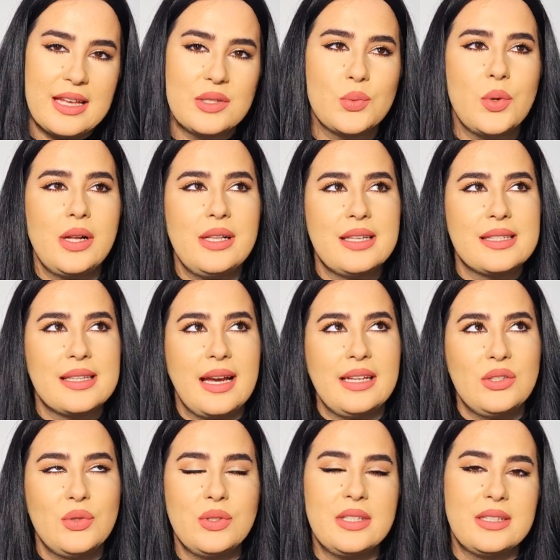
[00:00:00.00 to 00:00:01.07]
As well as I
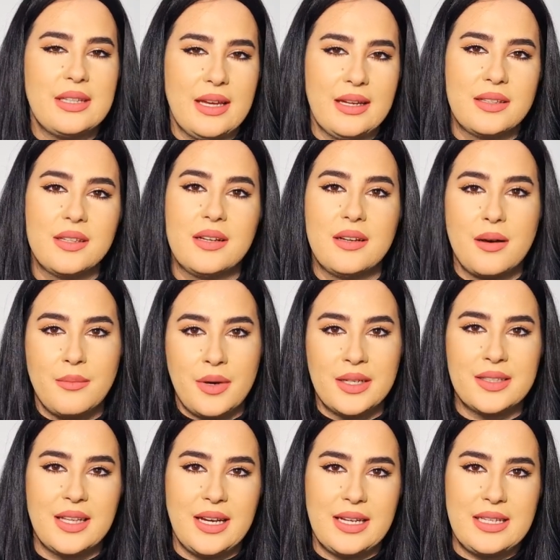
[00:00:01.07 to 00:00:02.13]
do detect,
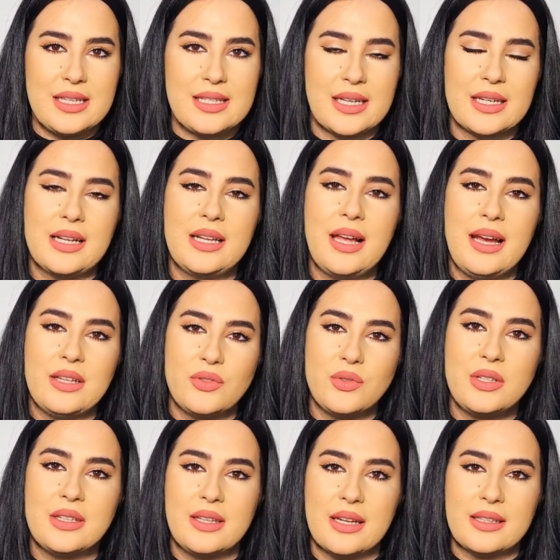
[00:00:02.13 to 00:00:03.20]
among the honeysuckle, I do
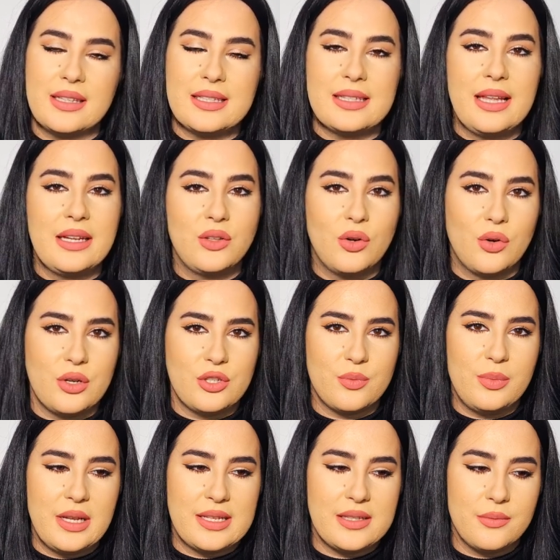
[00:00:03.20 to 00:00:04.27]
detect a slight orange
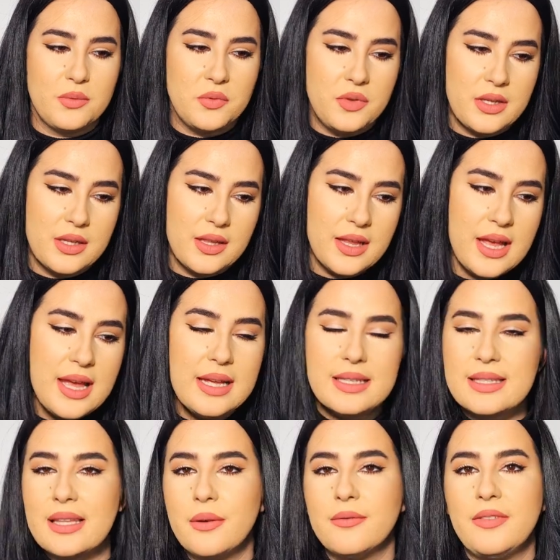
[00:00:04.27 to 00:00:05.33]
blossom feel,
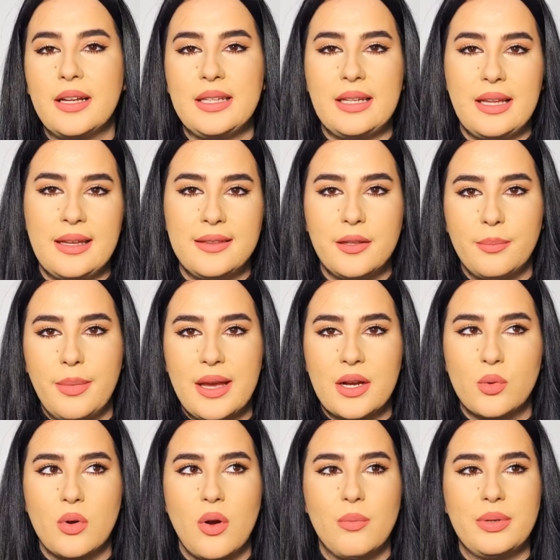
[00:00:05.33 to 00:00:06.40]
some vanilla in the
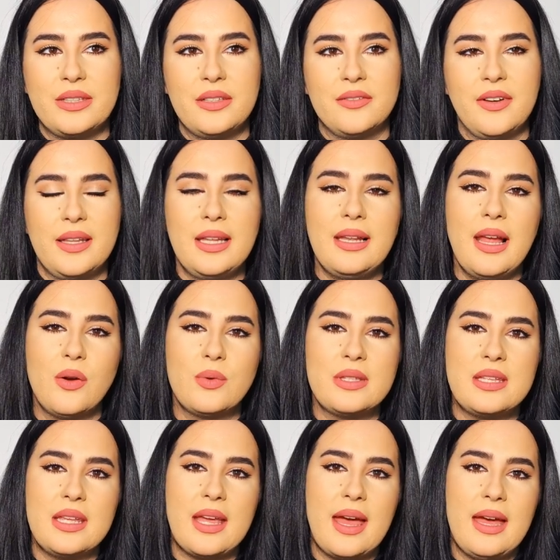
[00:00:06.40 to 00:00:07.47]
background, but the vanilla I
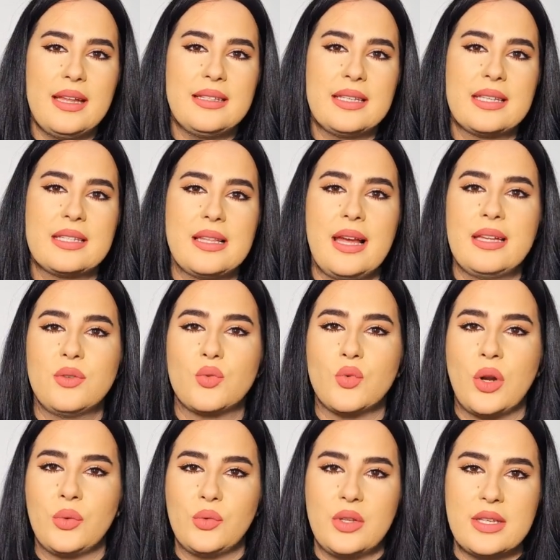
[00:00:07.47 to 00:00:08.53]
would say adds a slight
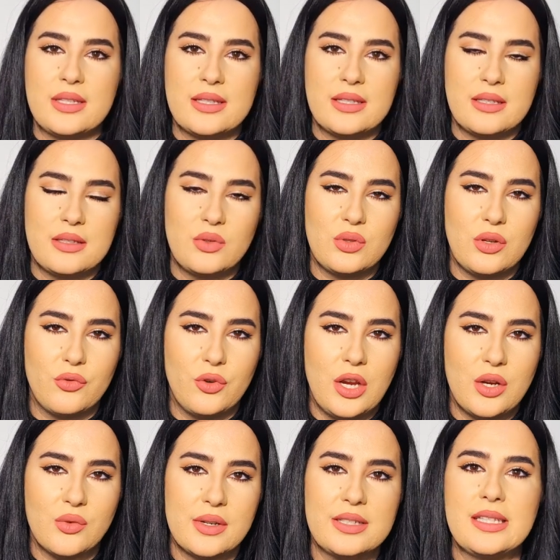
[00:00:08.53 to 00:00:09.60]
roundness to the
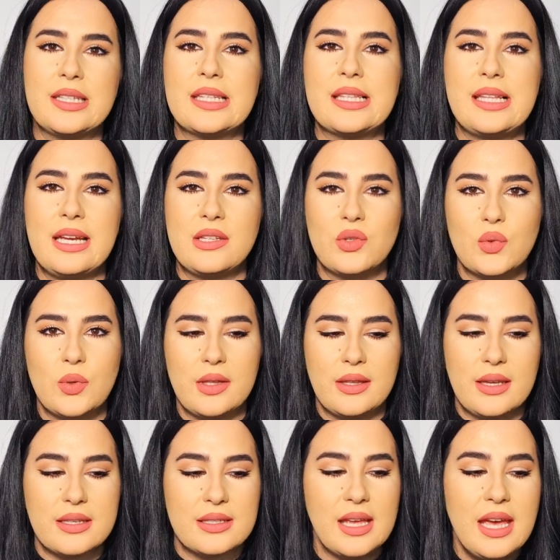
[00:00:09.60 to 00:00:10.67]
fragrance and a slight
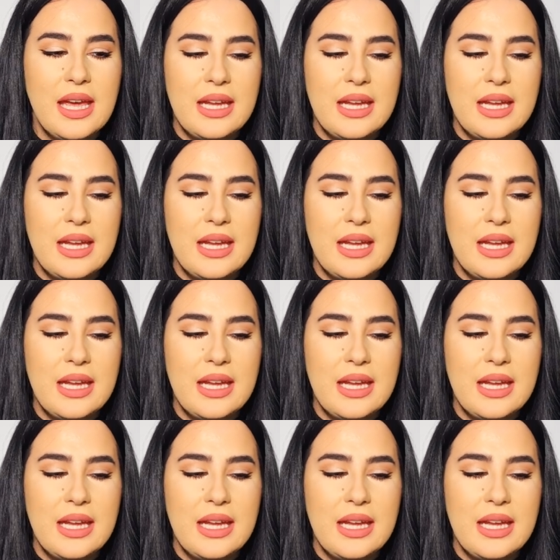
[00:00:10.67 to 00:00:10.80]
sweetness.